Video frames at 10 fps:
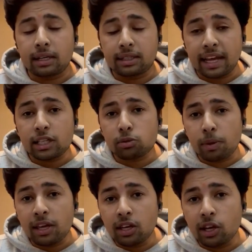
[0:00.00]
tax
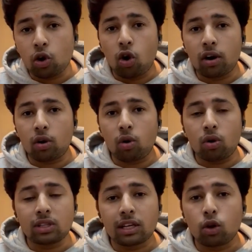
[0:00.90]
paying record
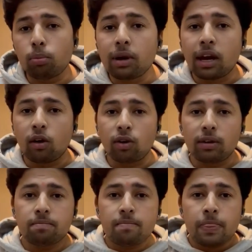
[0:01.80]
on the global level,
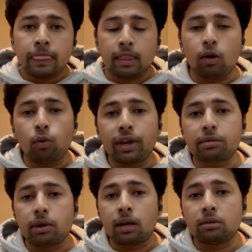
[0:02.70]

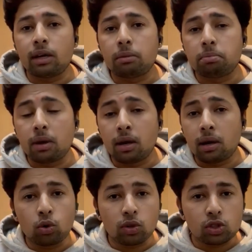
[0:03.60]
where the
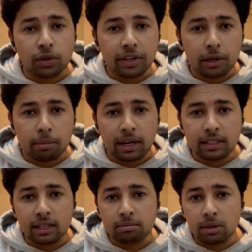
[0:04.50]
amount was treated by
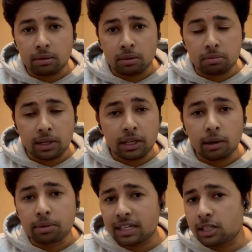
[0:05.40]
the
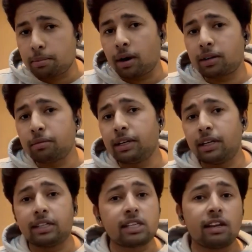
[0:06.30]
income tax department
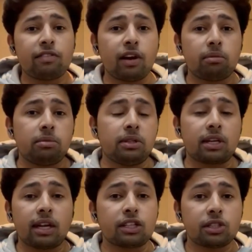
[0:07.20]
itself in the
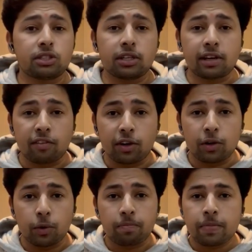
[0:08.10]
collection revenue.